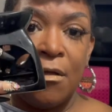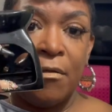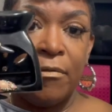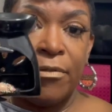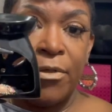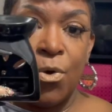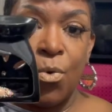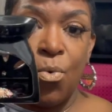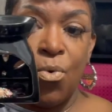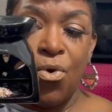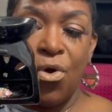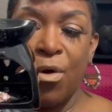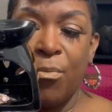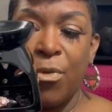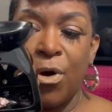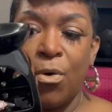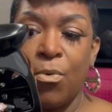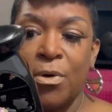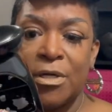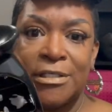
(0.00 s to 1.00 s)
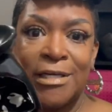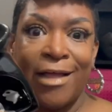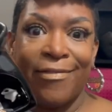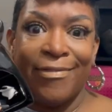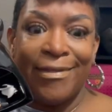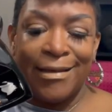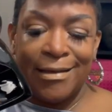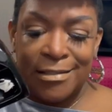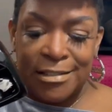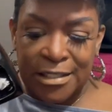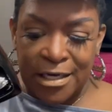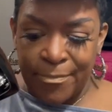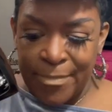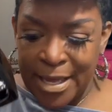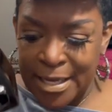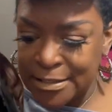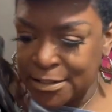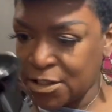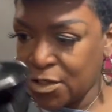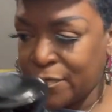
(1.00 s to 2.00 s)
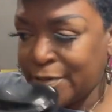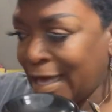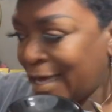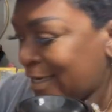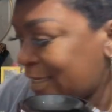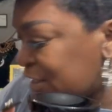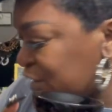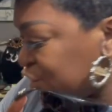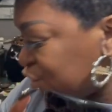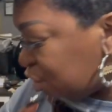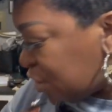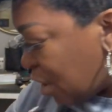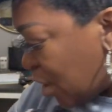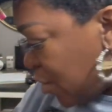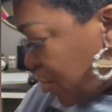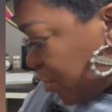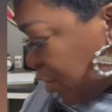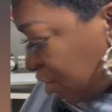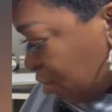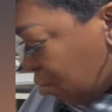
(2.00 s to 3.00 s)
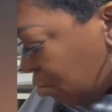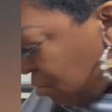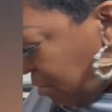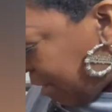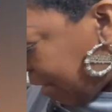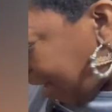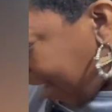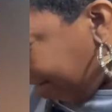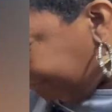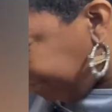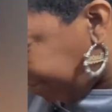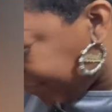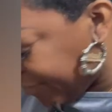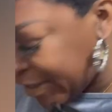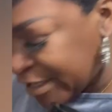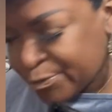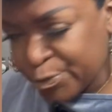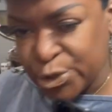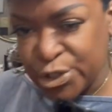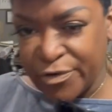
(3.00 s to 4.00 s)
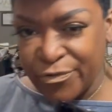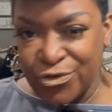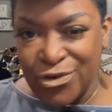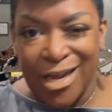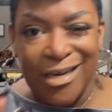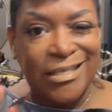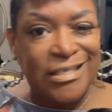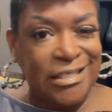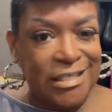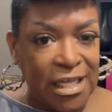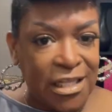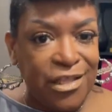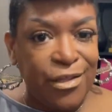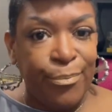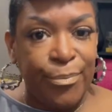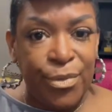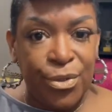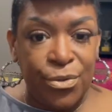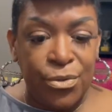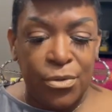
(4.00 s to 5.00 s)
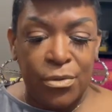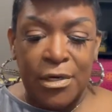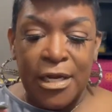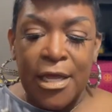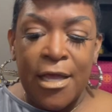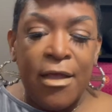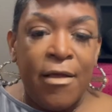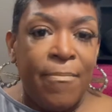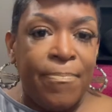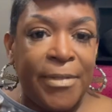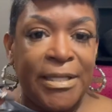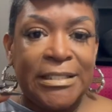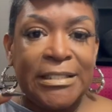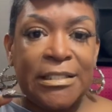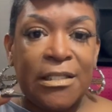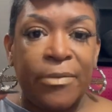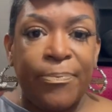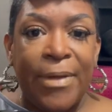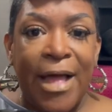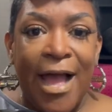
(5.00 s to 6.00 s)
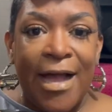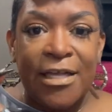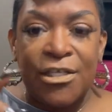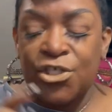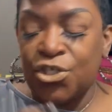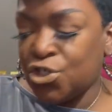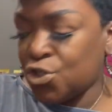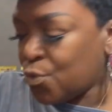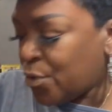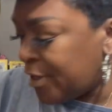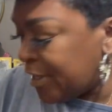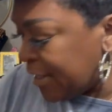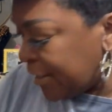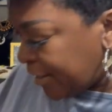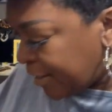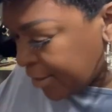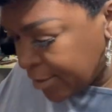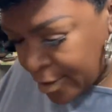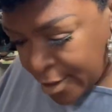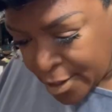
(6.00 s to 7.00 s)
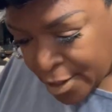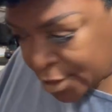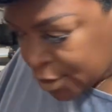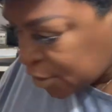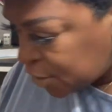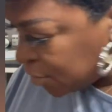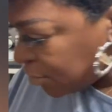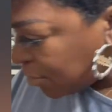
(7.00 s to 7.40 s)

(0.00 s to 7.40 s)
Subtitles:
the warmer, which I think is an amazing. So that is so cute. You get everything, especially if you're trying to set the mood. This is the package that you want to get. So